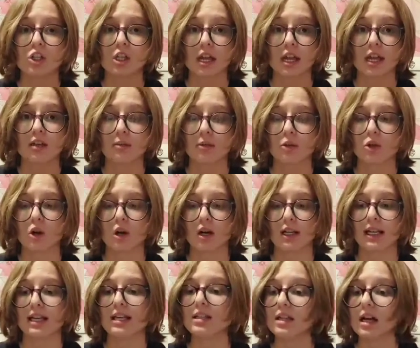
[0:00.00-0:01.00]
the animatronic.
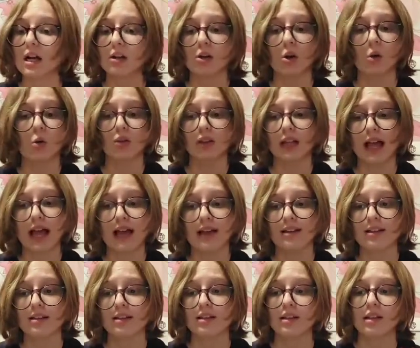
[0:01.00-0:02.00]
It's got no
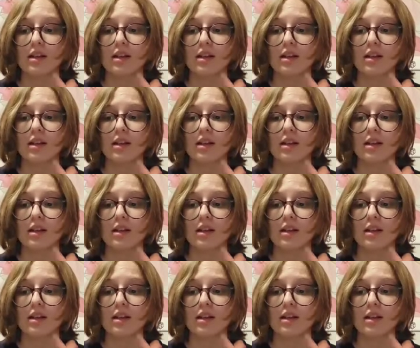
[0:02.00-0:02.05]
legs.